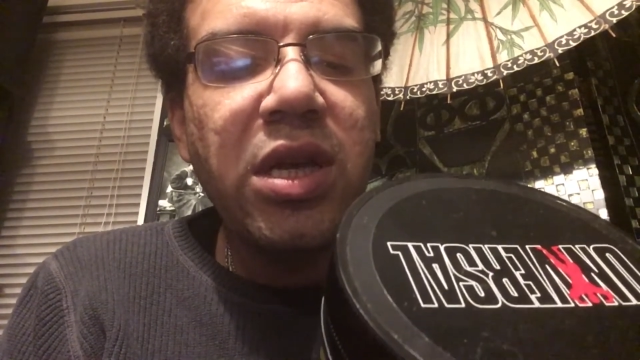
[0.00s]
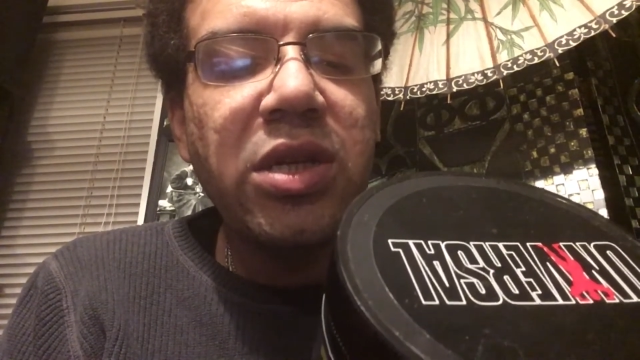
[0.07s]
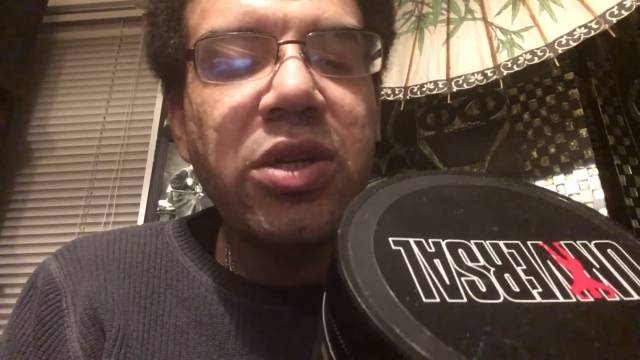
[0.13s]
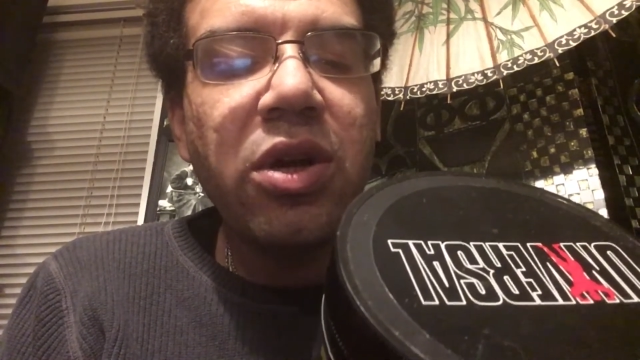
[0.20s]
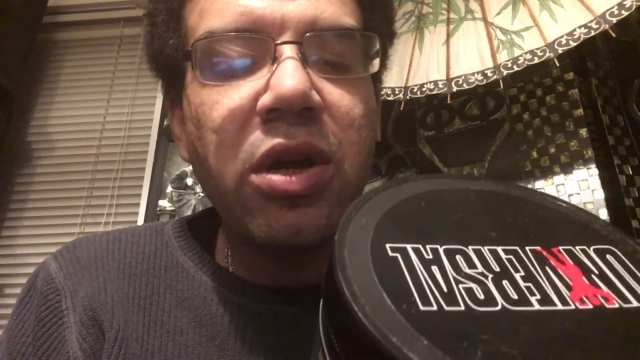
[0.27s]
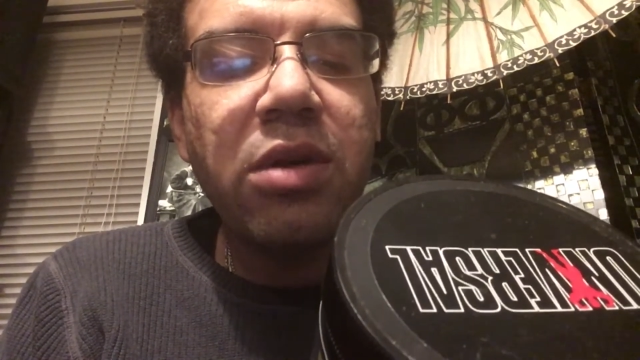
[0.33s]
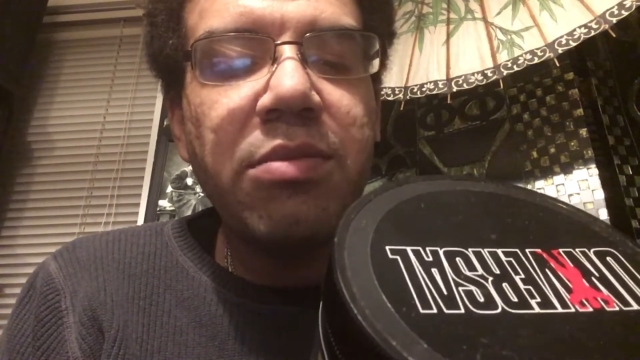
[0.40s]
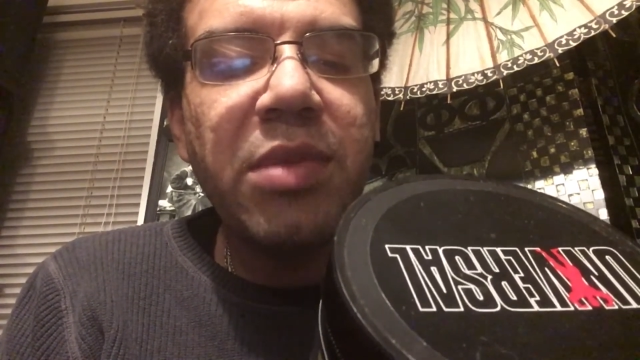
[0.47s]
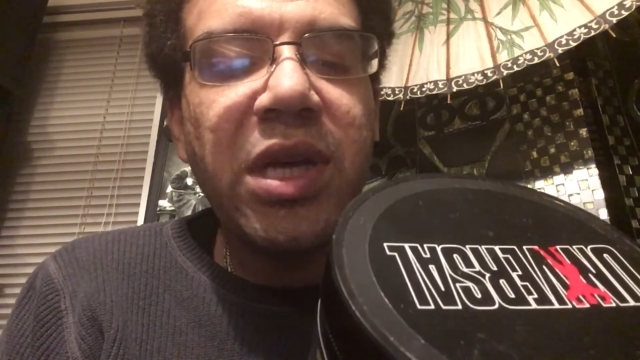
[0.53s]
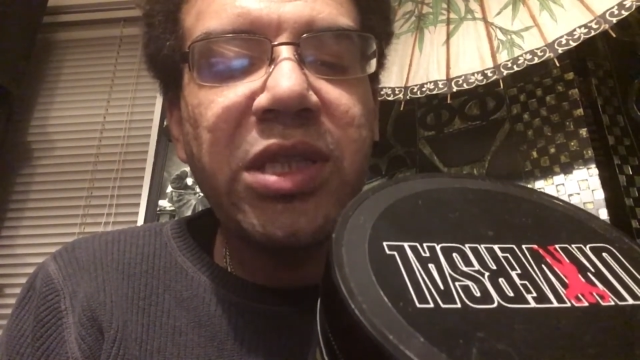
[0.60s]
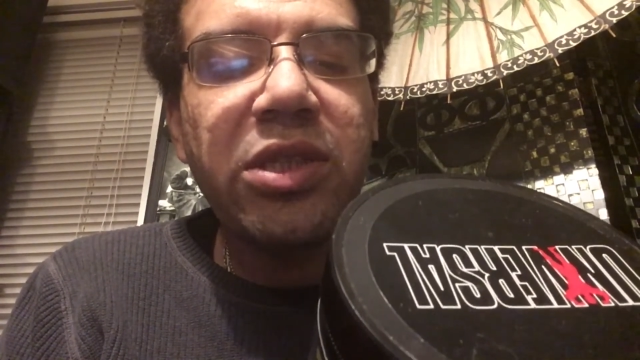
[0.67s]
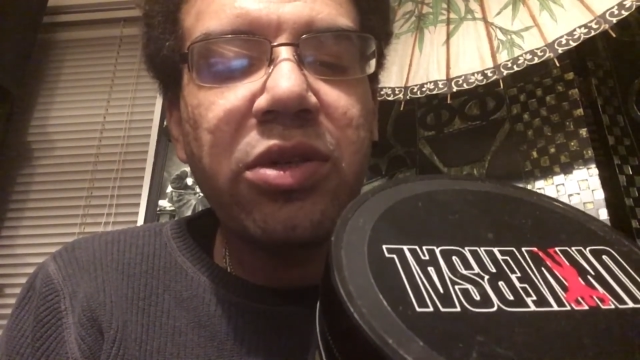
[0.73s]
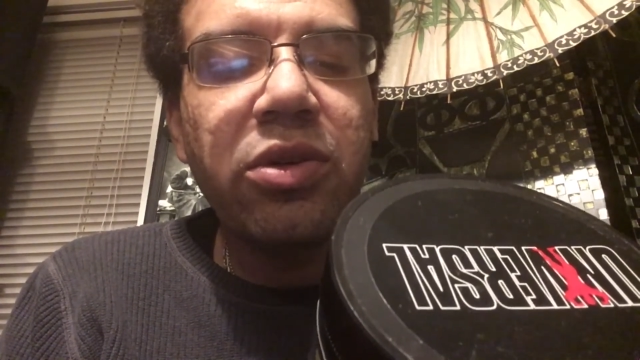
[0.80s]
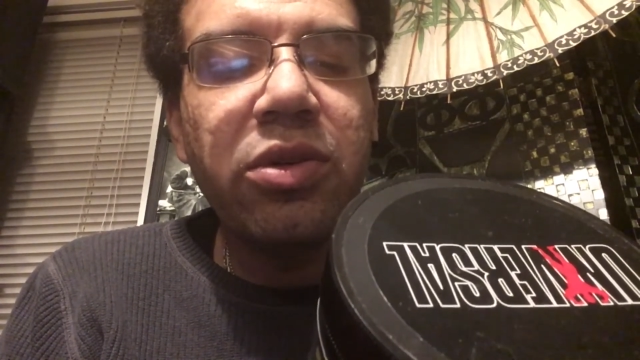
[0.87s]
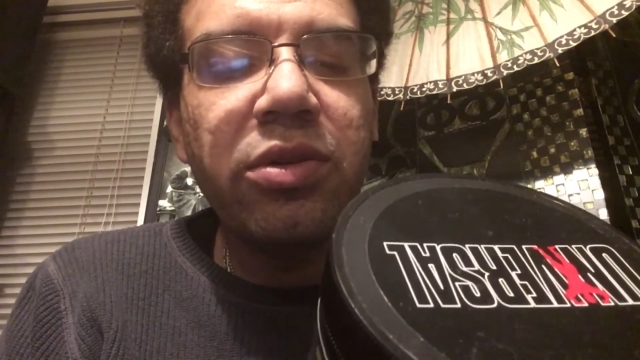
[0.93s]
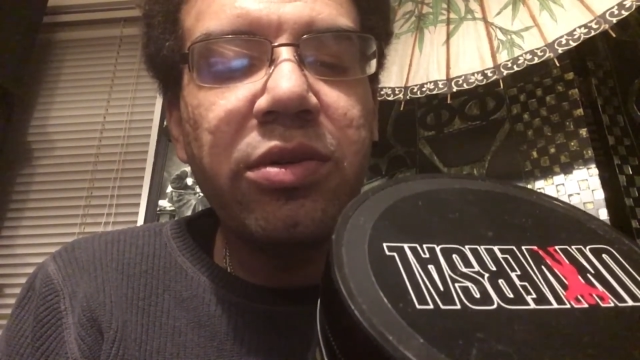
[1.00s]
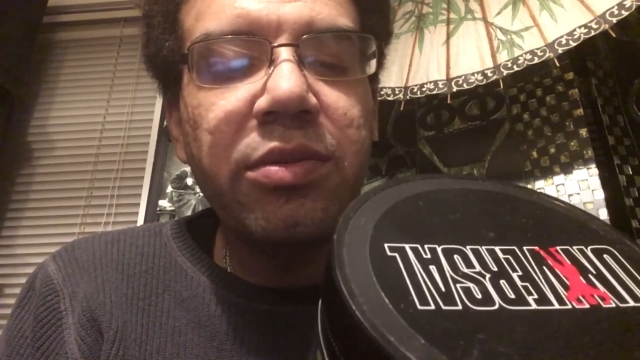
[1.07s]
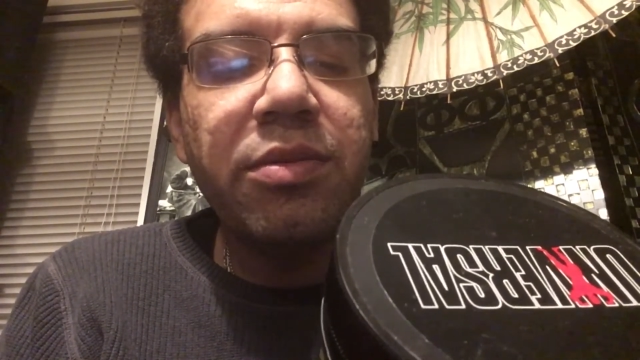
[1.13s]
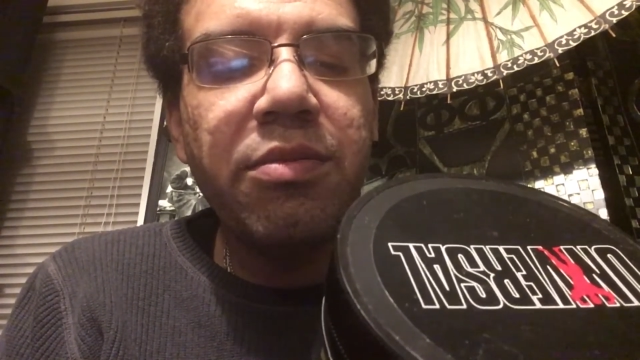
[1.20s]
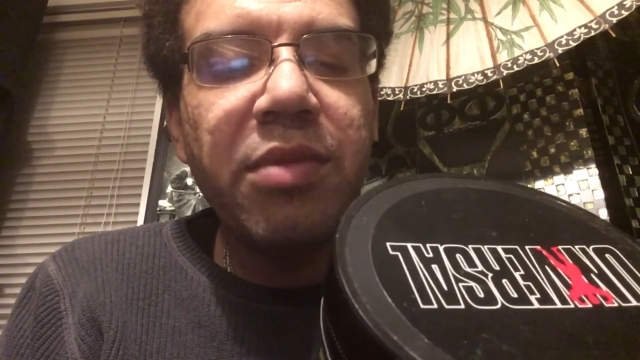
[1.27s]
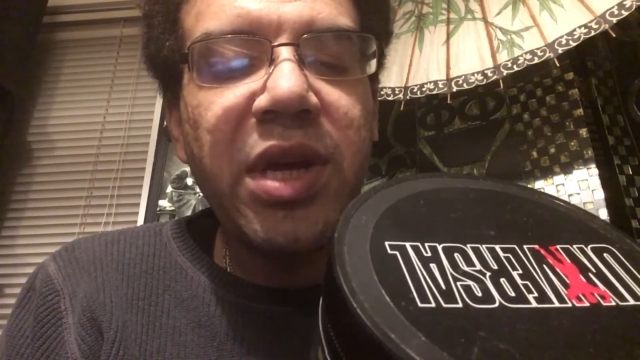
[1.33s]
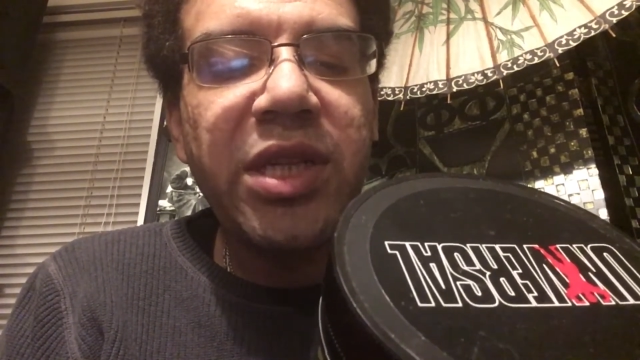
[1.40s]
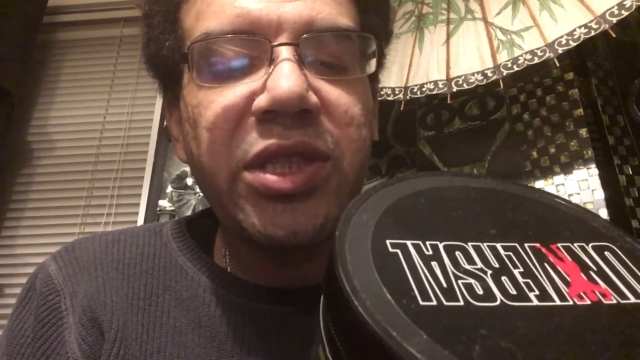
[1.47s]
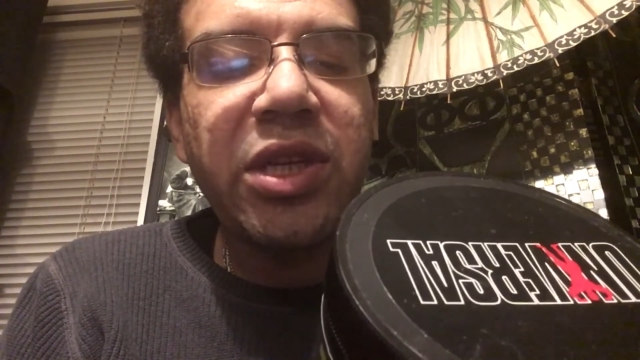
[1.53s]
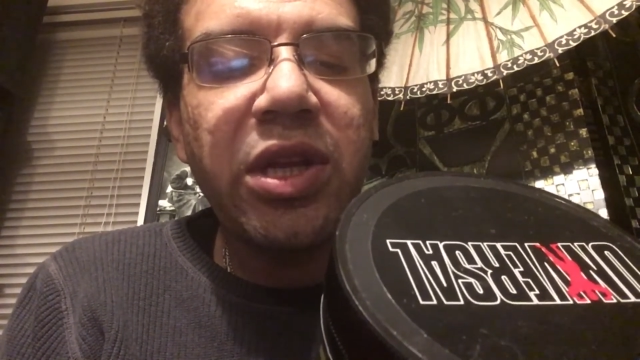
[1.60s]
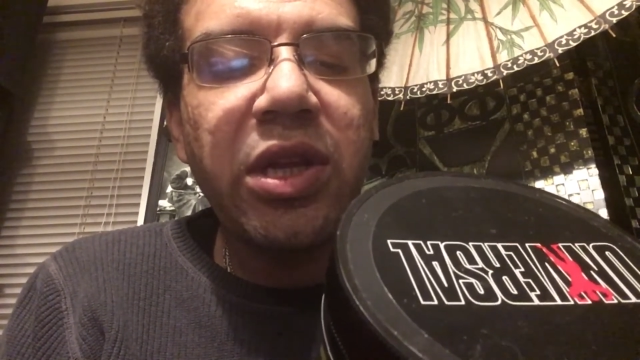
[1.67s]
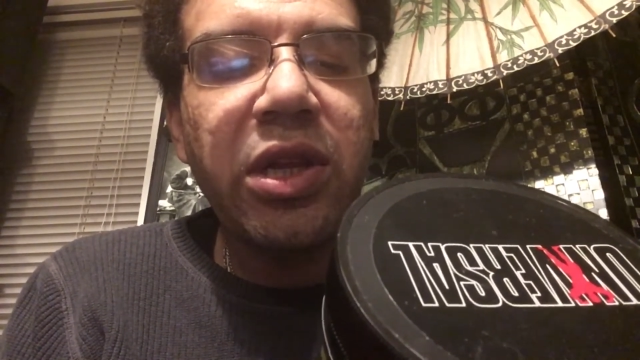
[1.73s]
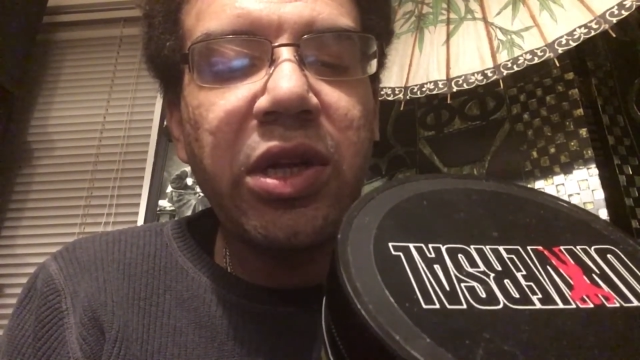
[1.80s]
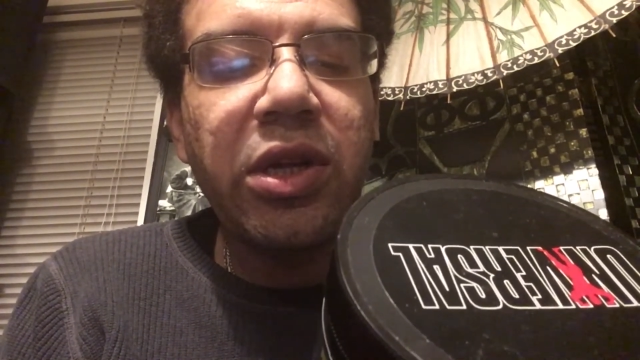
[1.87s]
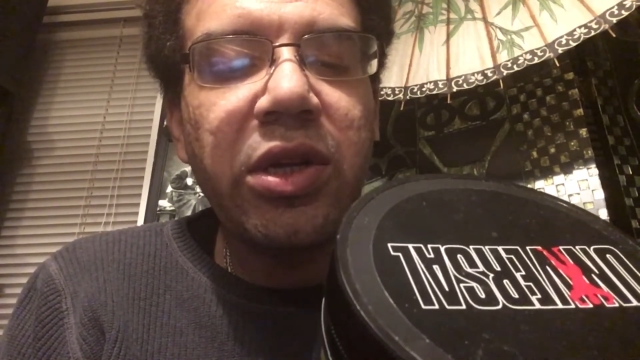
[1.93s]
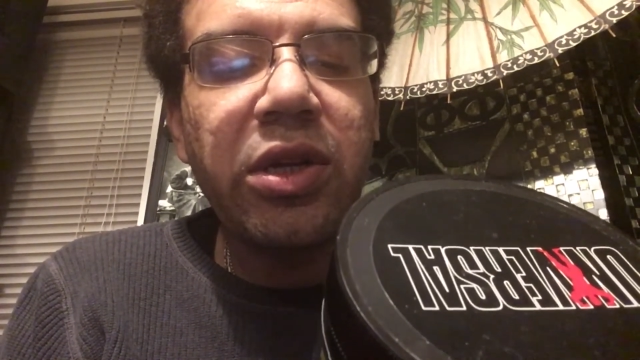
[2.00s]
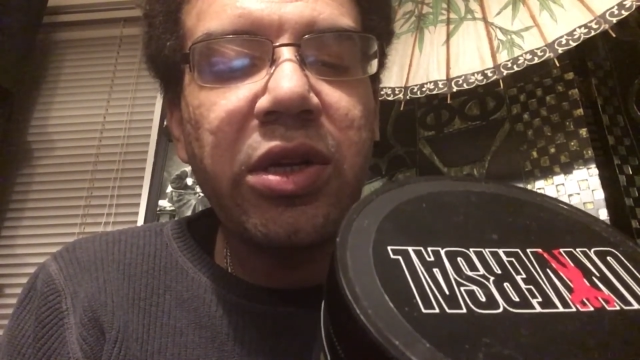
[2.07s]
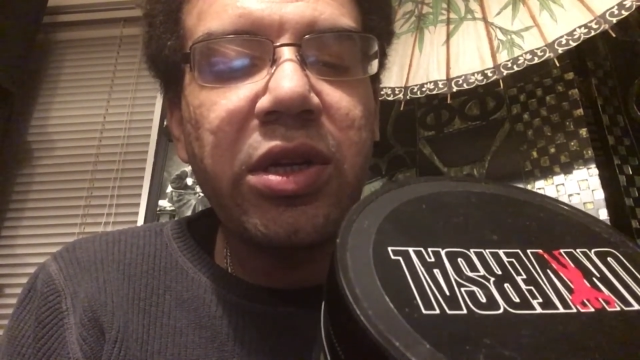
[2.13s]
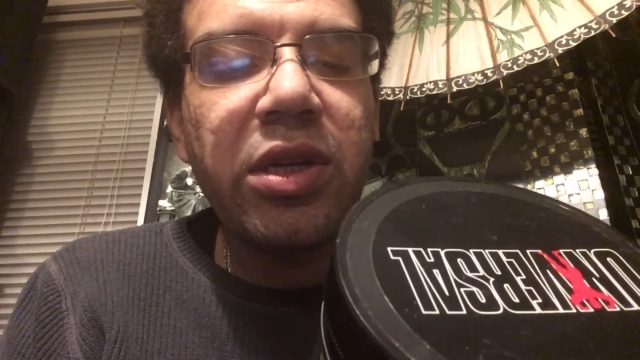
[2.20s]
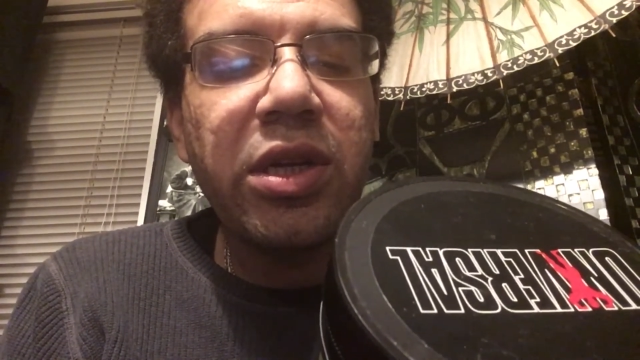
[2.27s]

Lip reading: during muscular